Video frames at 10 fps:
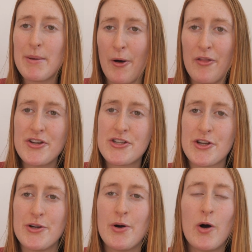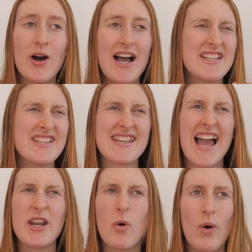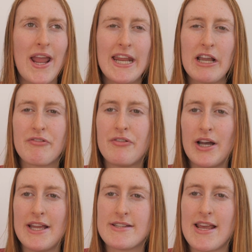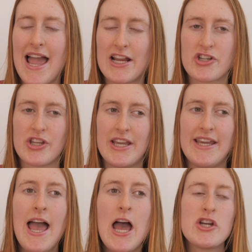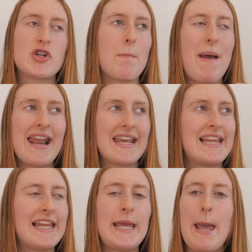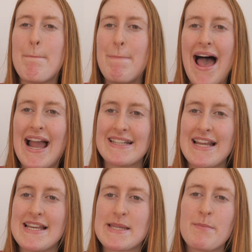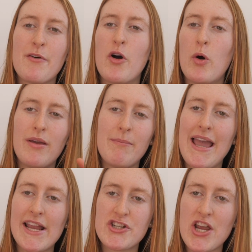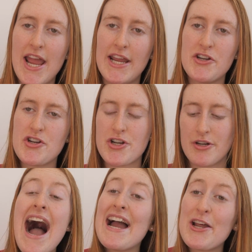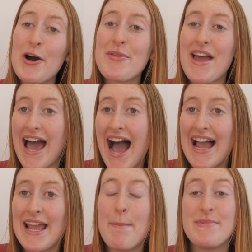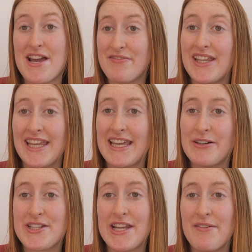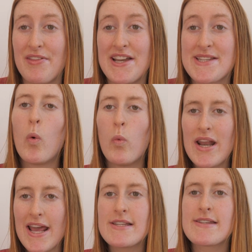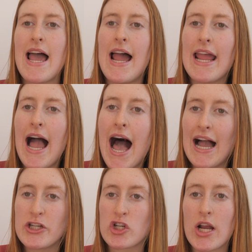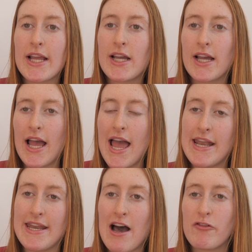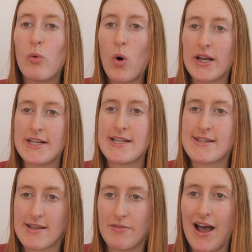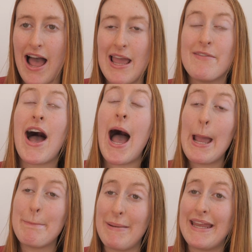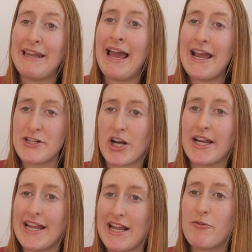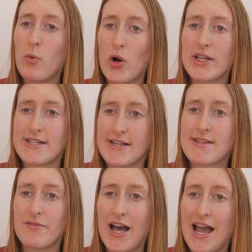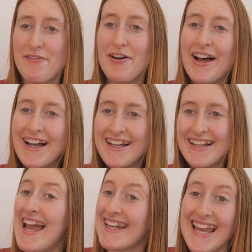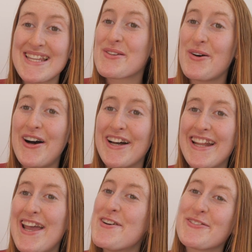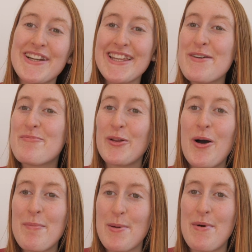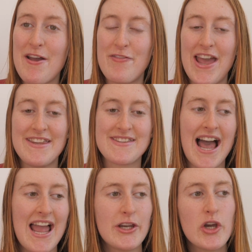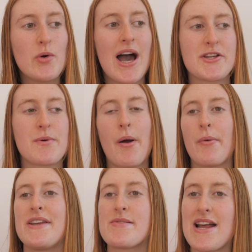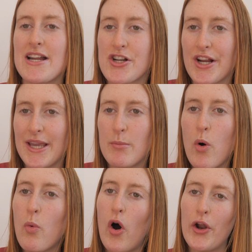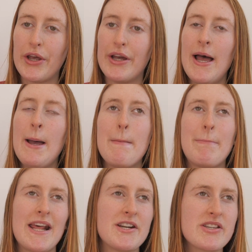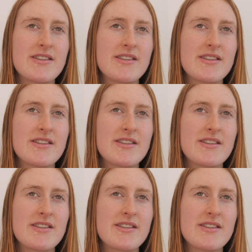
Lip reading: be bothered to, or are just kind of waiting for it to actually dramatically impact us before we make a change. I know that I am definitely guilty of this. When I say I drink enough water to survive, I mean I drink enough water to survive. And guess what? It really blew up in my face. I knew I should probably start drinking more water, but I